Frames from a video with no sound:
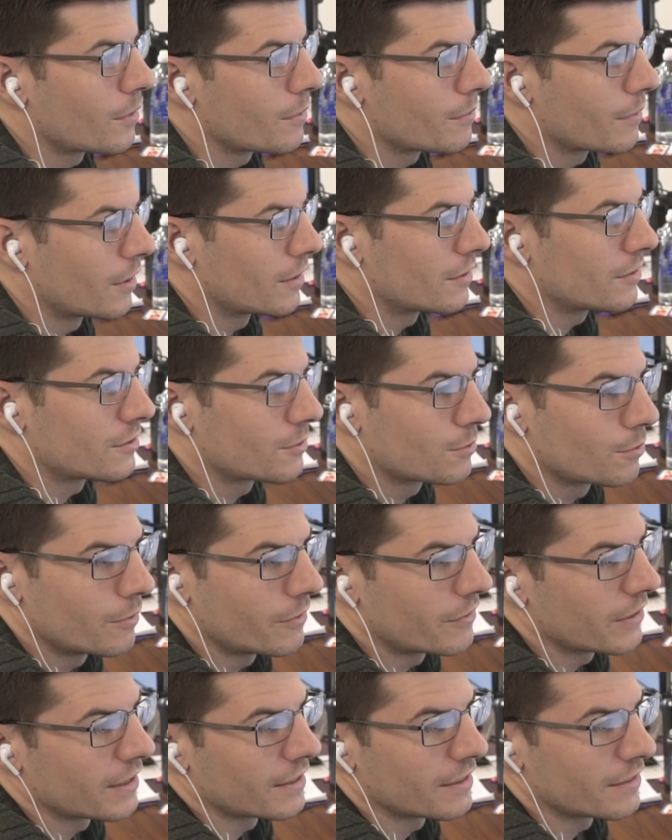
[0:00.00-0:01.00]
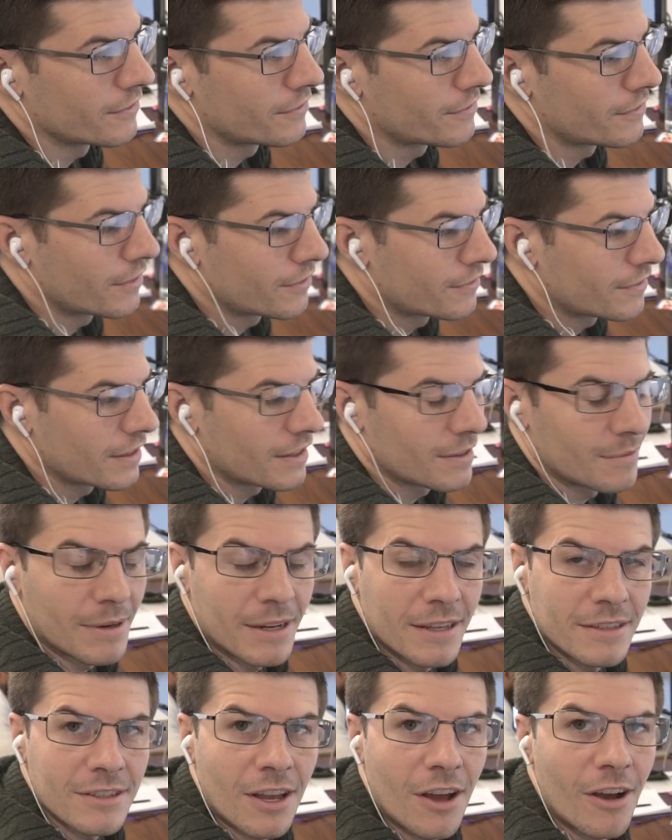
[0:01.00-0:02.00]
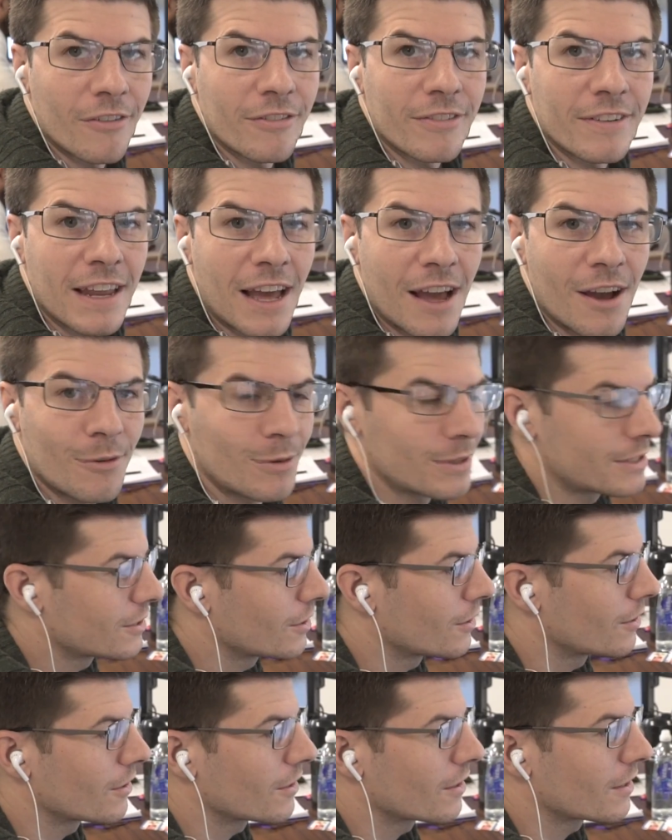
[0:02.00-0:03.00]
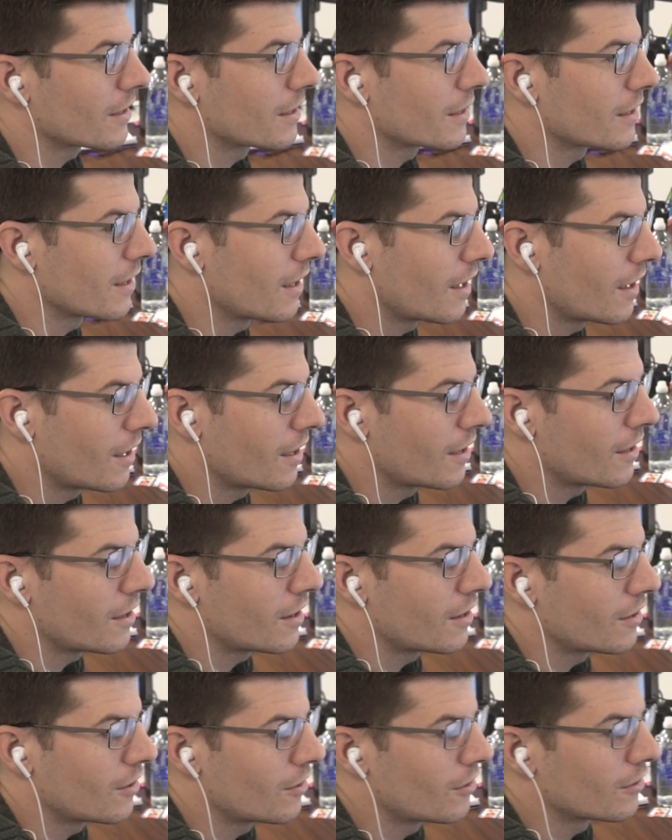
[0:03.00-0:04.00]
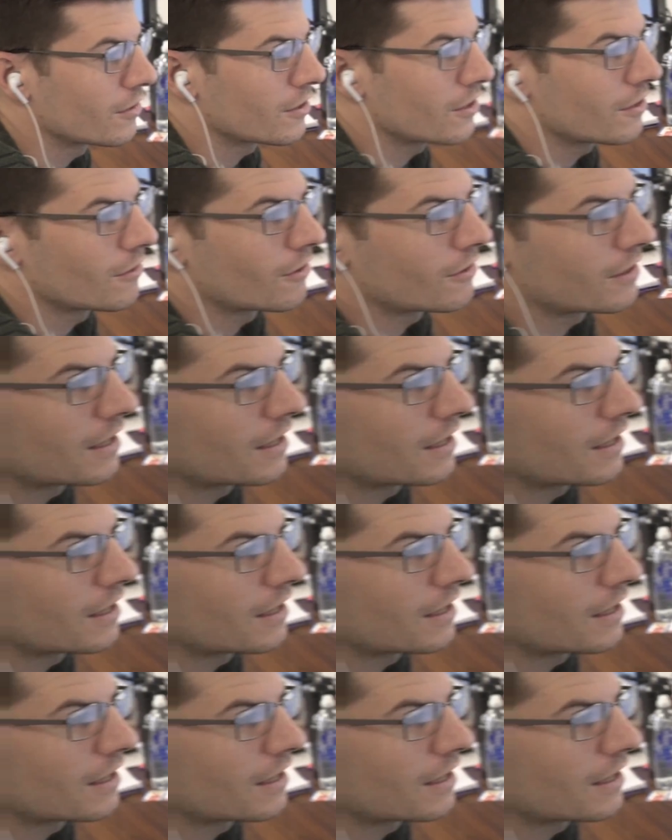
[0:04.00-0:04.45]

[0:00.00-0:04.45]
Pretty much within 15 minutes, half an hour, we took a long euro